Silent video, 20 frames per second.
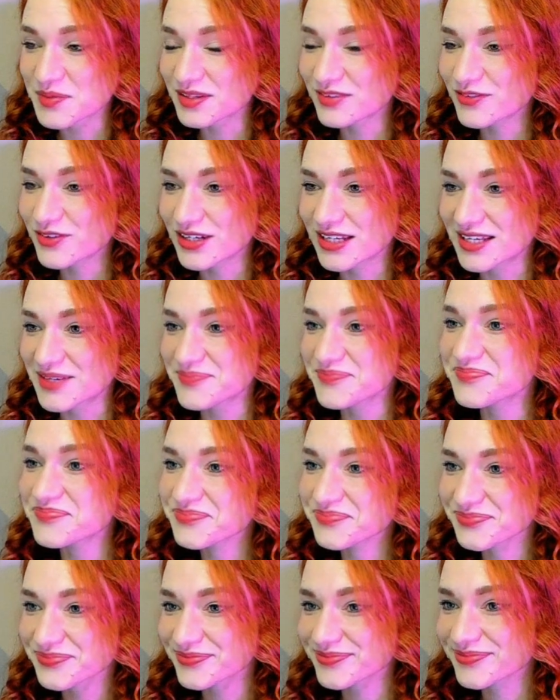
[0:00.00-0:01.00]
moment for him.
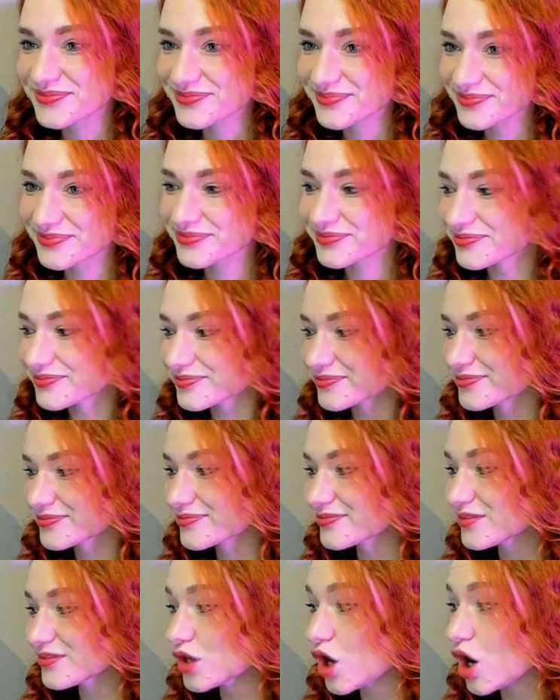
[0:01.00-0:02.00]

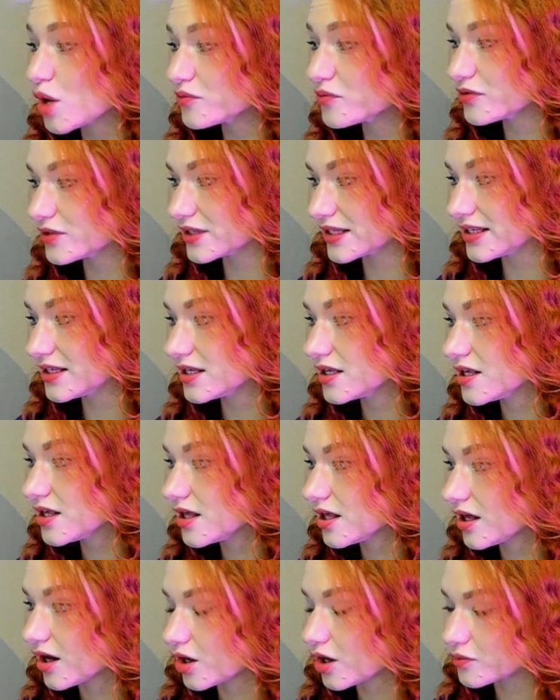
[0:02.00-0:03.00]
Hopefully,
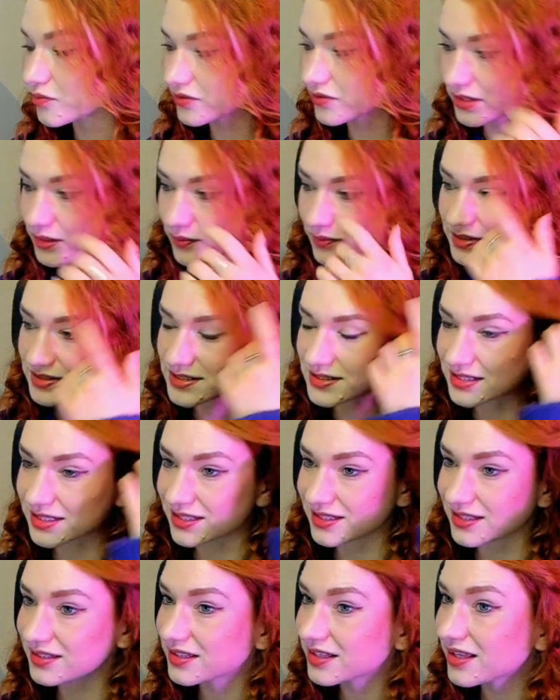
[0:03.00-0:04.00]
we'll
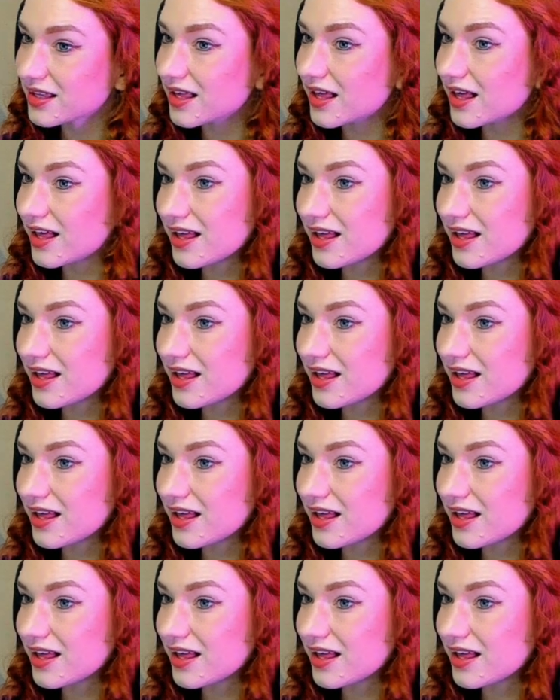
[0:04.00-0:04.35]
see